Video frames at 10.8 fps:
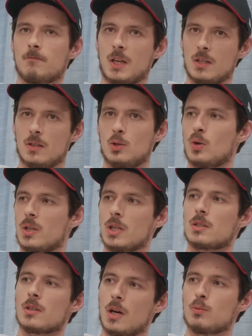And you are
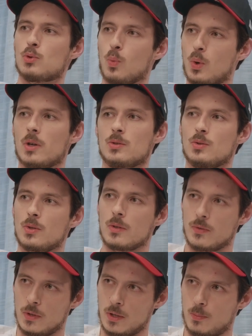not allowed to work during the...